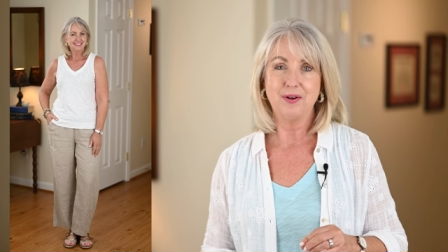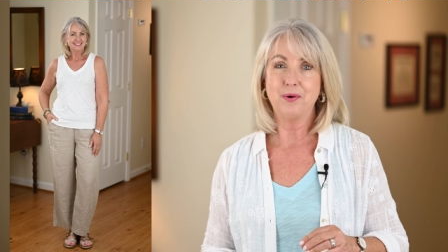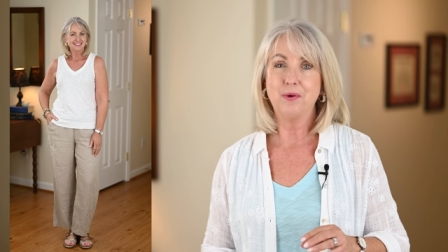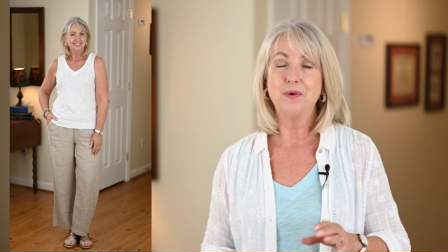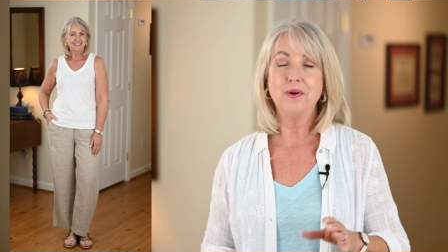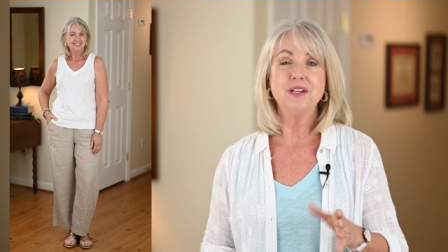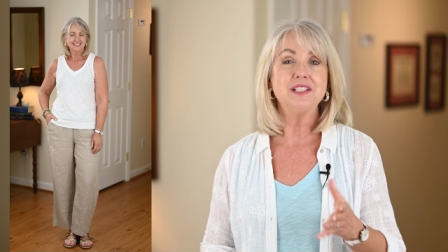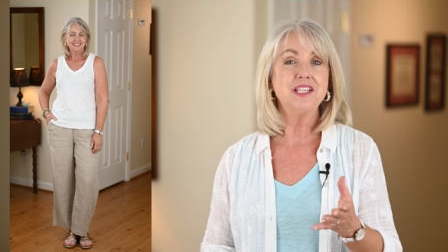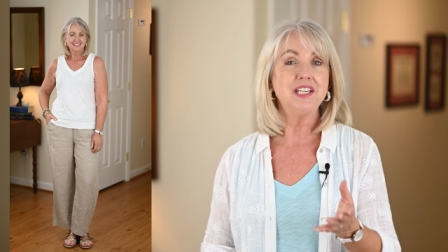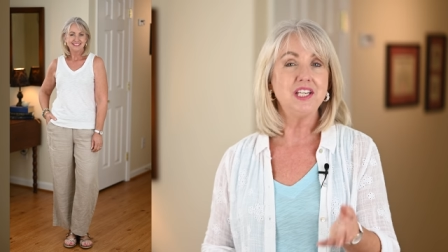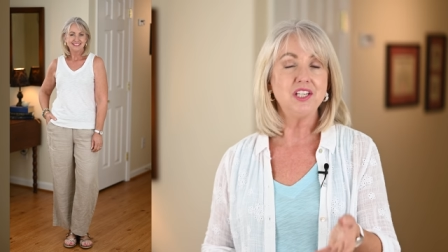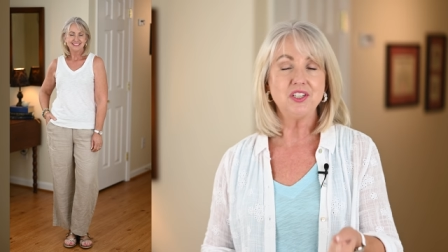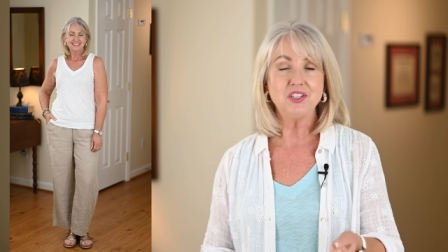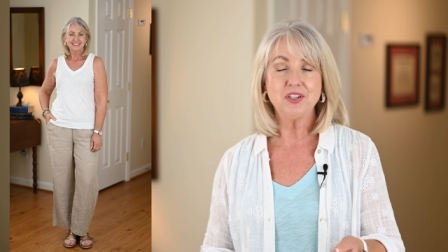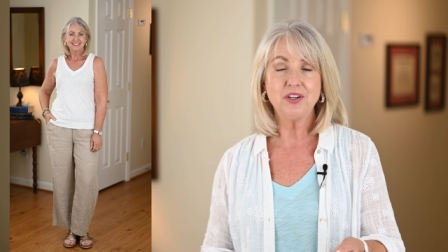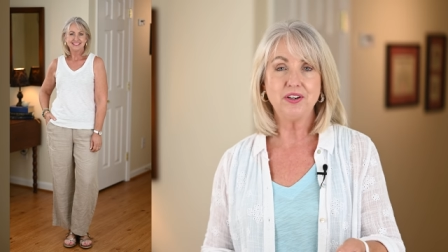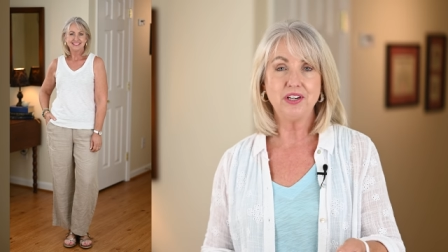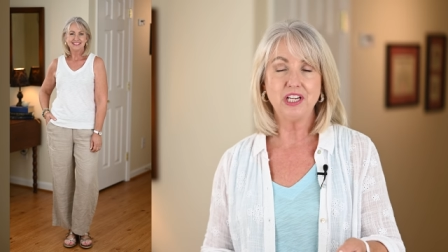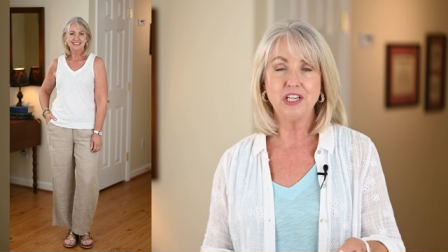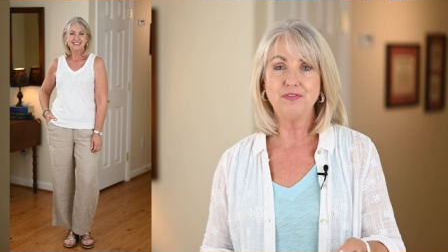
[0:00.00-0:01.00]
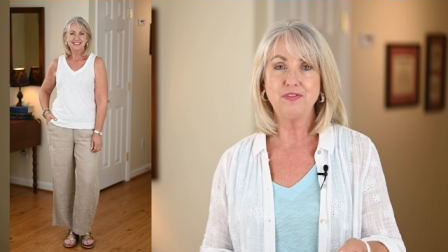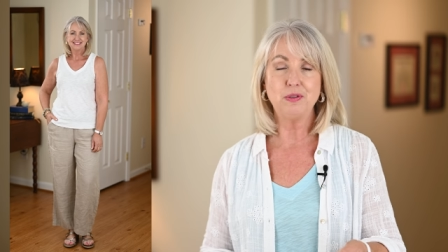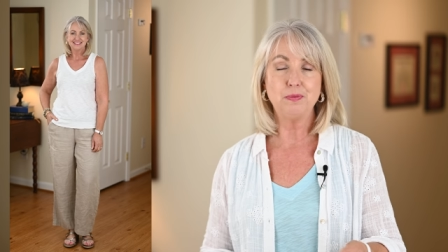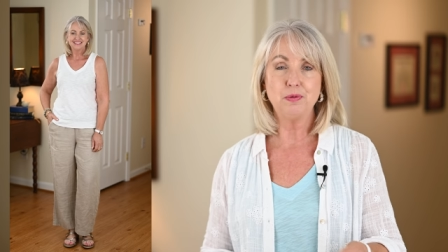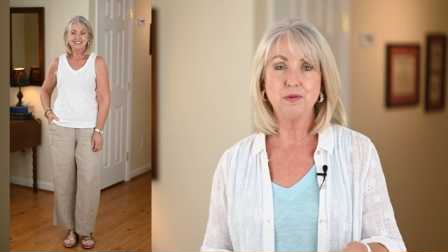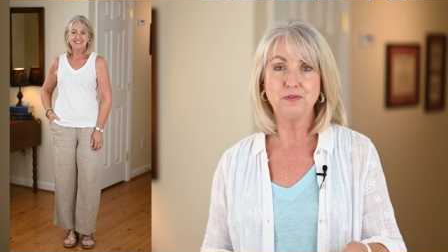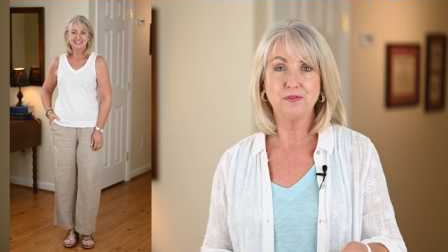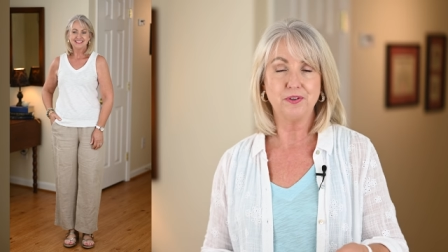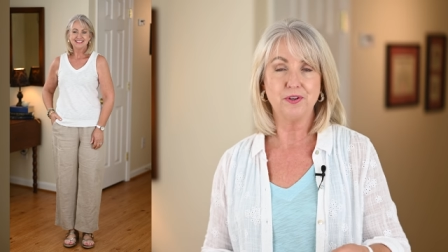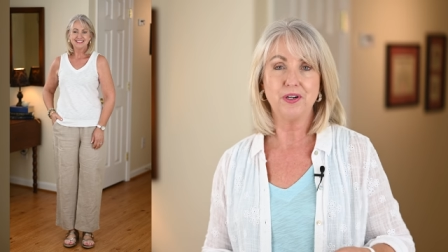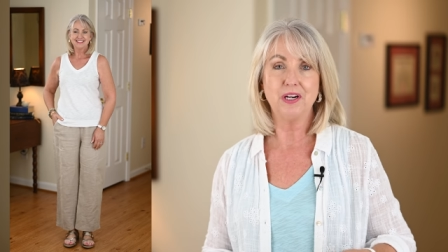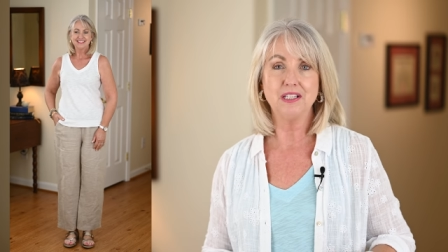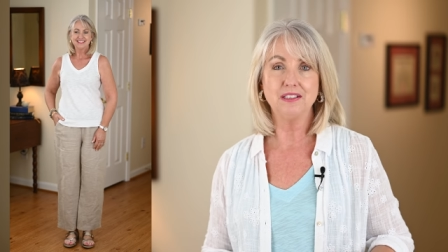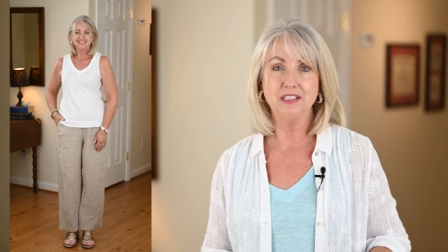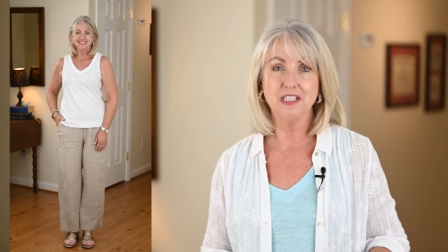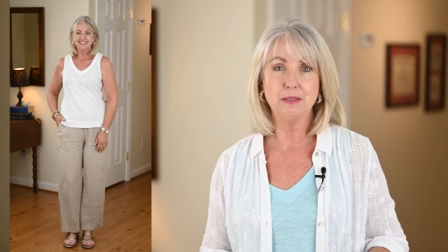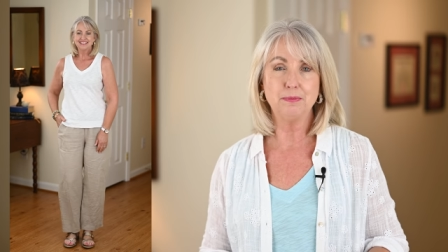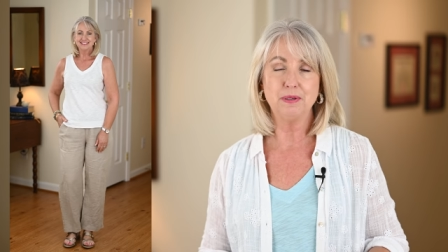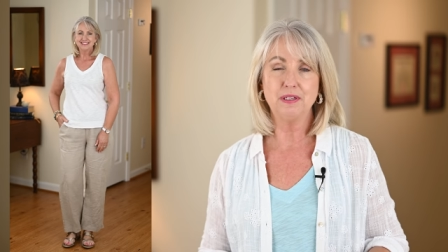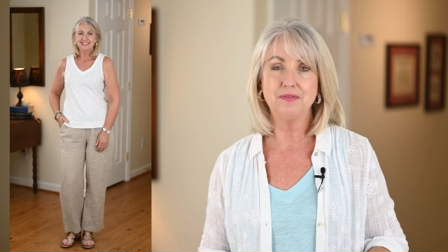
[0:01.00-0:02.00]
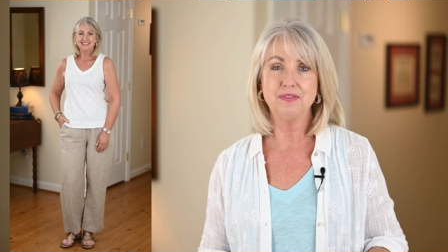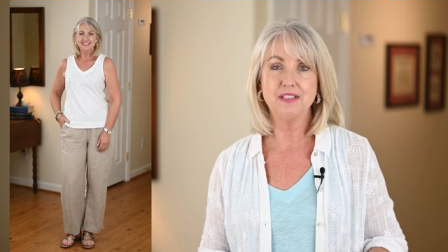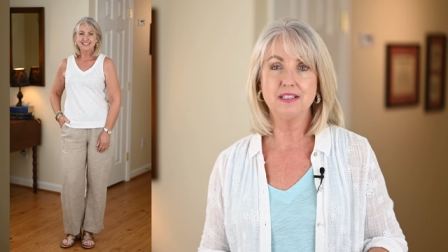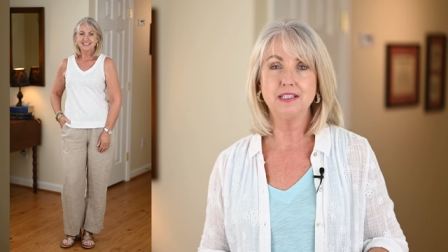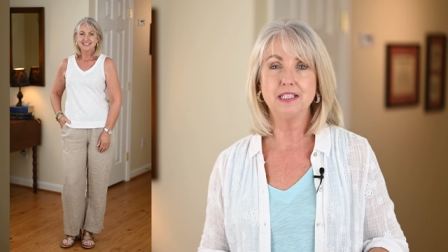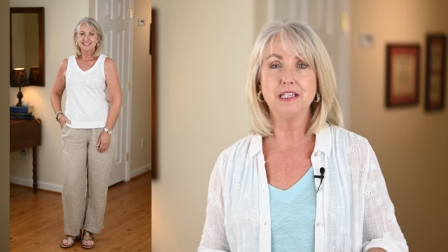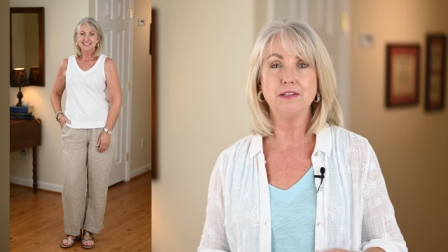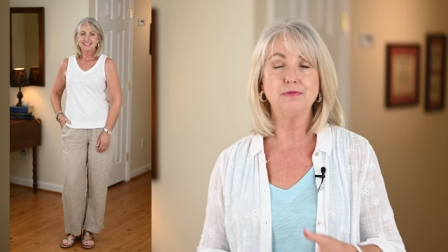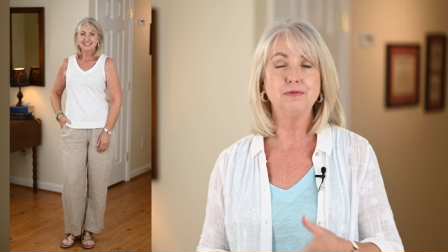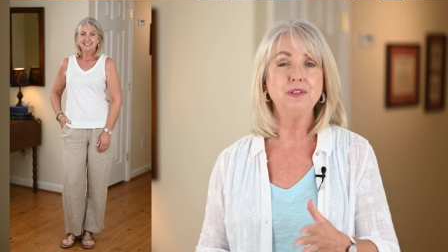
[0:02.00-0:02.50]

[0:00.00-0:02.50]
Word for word: or t-shirt if you prefer a little bit of a sleeve.